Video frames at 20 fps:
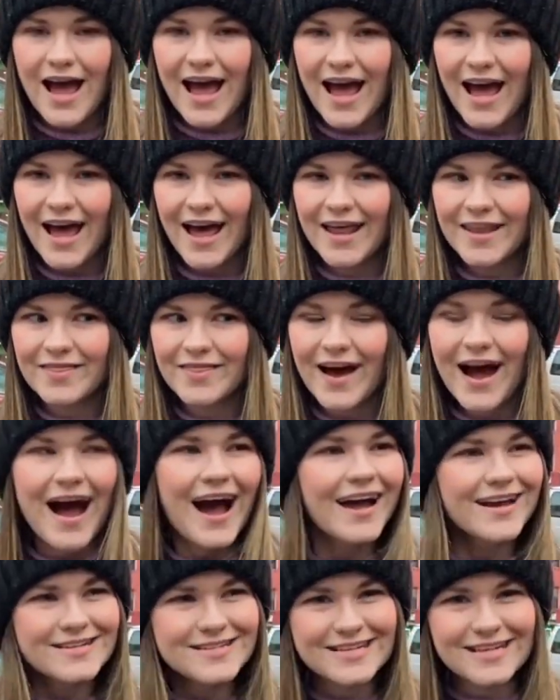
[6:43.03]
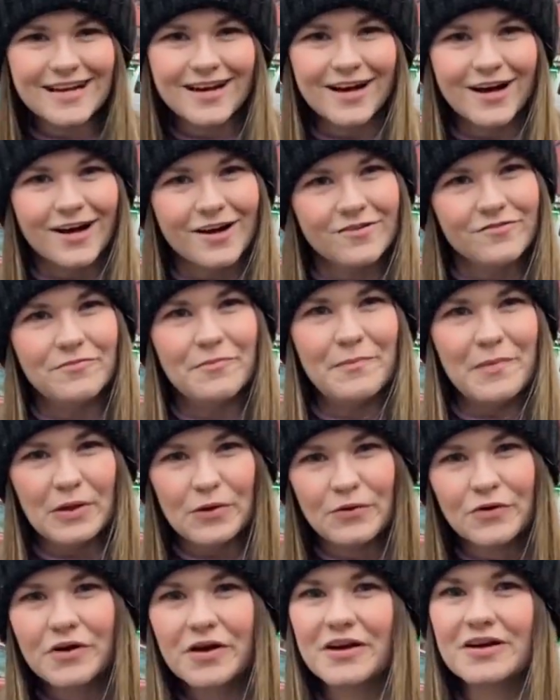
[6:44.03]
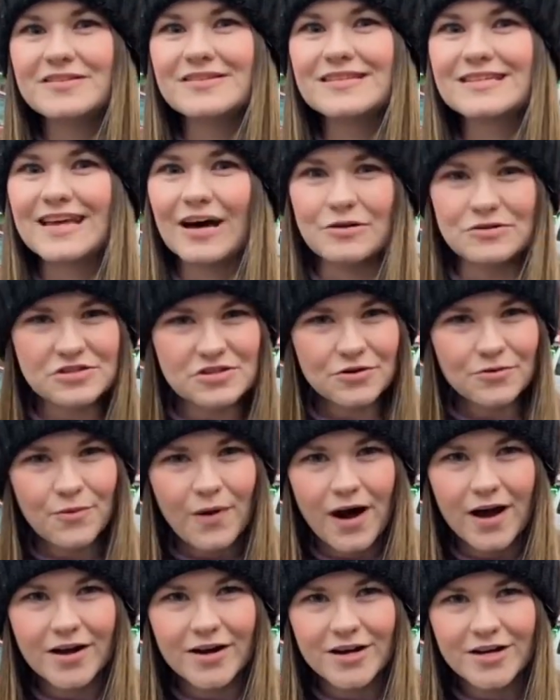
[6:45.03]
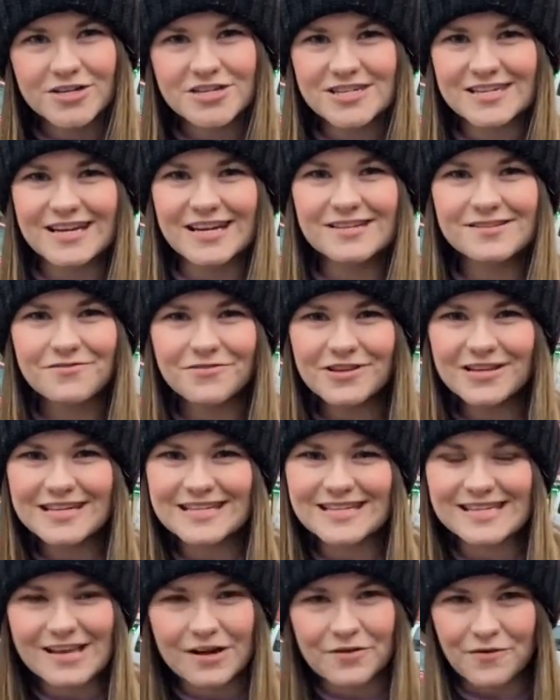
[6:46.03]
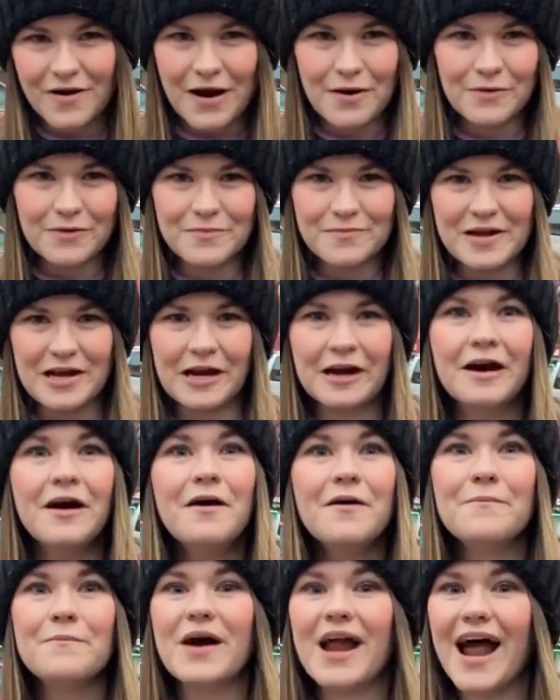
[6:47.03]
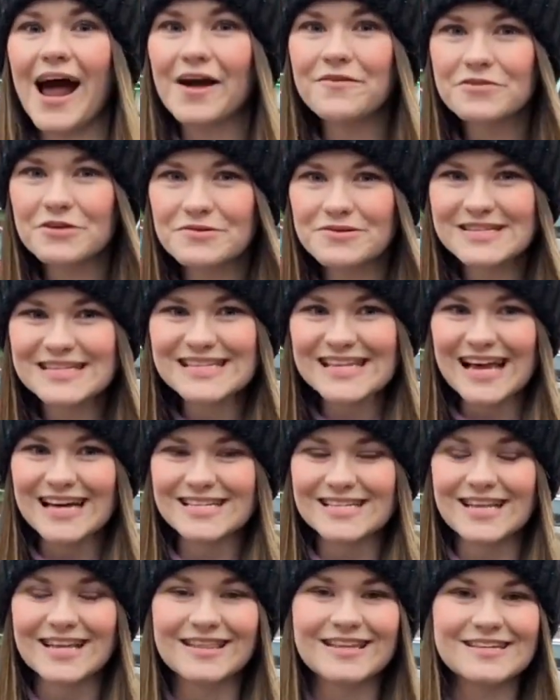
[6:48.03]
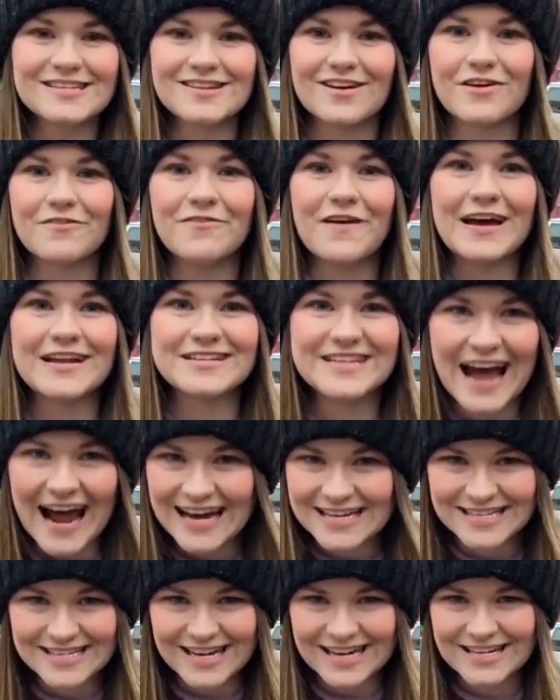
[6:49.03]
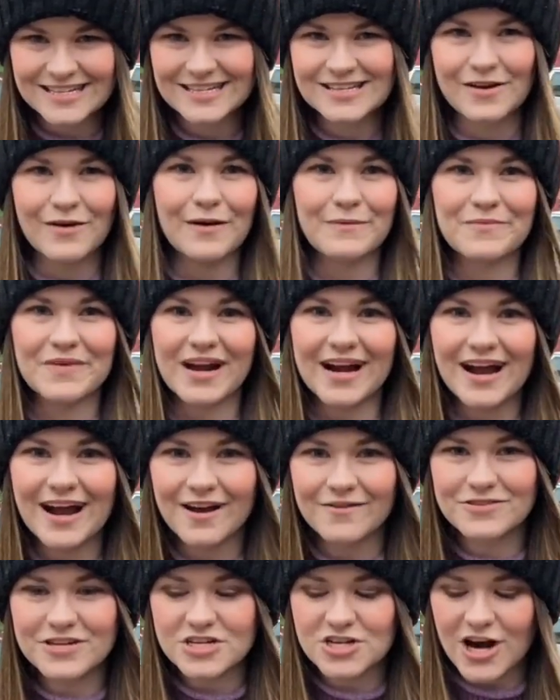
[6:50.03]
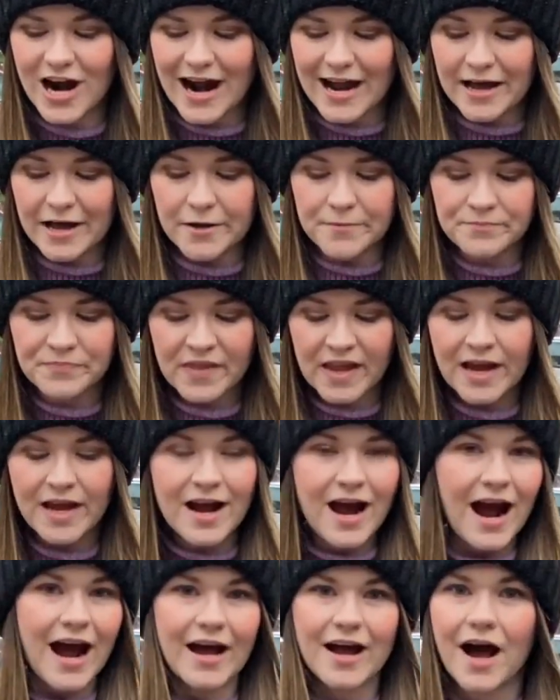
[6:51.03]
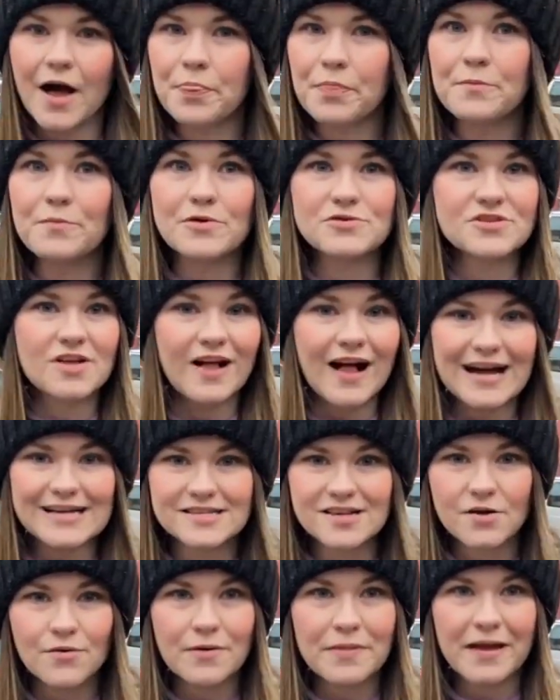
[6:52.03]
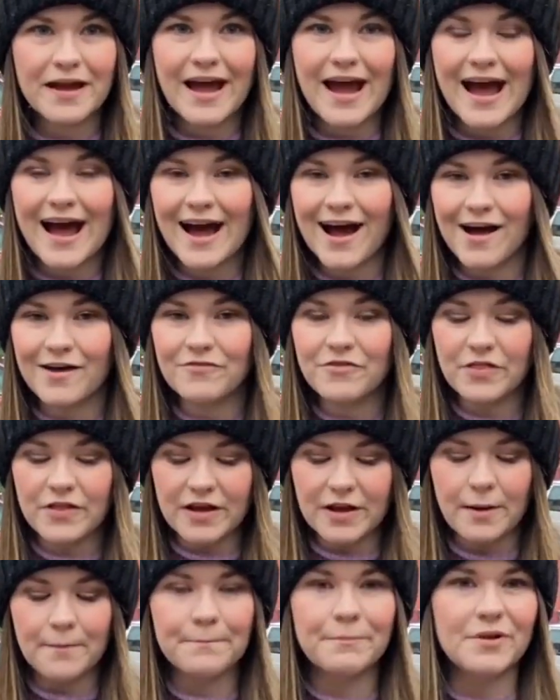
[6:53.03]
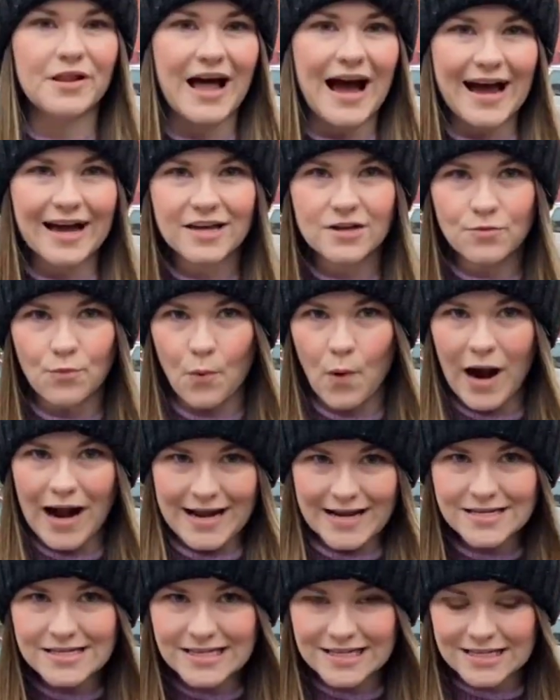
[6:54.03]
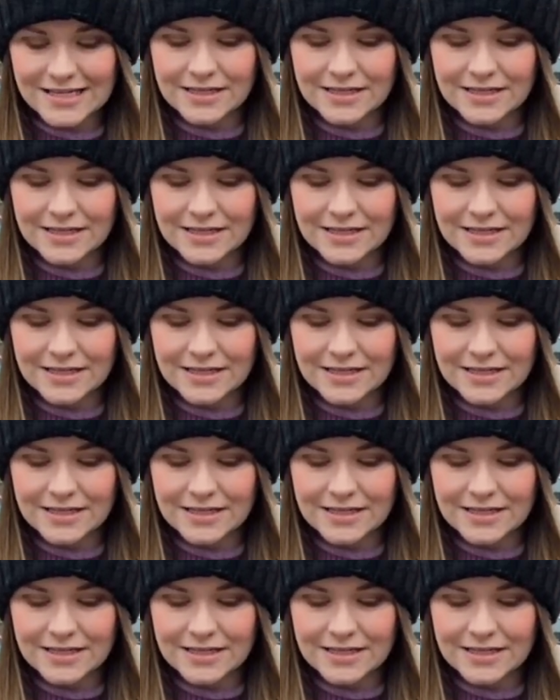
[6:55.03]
And the idea of milk and seltzer water just doesn't really sit right with me. But everyone says that these are fantastic, so I'm gonna have to try it. I got the most classic one they have, the black and white.